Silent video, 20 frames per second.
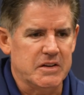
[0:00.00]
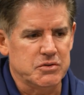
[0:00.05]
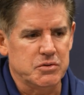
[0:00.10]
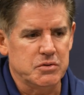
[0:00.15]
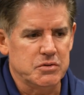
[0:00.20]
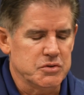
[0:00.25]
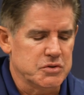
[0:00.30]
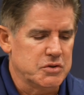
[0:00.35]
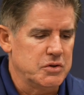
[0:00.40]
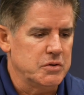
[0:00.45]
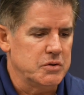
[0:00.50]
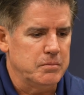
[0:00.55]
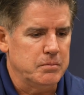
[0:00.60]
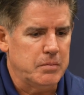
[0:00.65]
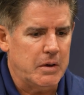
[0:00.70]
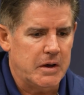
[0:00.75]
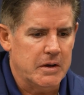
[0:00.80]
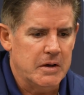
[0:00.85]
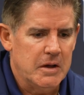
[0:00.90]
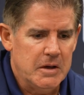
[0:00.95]
So there's good and
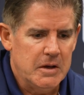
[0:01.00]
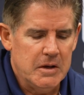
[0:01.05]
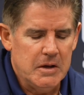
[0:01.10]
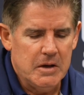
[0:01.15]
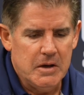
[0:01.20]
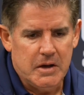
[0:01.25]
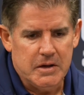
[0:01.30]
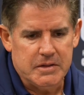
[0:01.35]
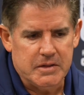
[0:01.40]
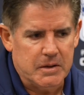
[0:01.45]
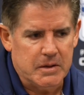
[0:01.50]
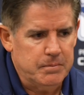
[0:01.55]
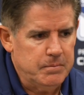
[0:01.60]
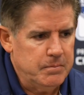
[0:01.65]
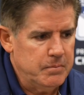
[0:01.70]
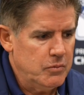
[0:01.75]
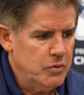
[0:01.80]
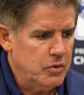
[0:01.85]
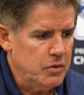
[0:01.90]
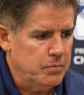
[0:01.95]
bad. I think
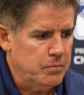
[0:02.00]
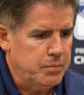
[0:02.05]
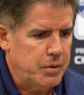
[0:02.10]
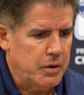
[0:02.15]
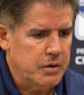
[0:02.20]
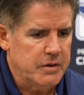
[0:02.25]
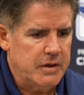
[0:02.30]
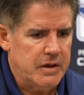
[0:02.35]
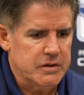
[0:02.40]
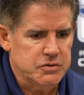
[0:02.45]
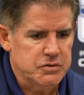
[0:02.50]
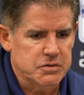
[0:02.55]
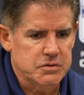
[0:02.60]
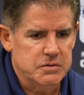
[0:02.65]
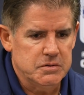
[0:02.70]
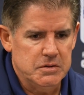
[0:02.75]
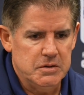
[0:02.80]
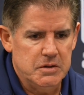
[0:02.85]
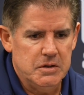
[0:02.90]
part of that's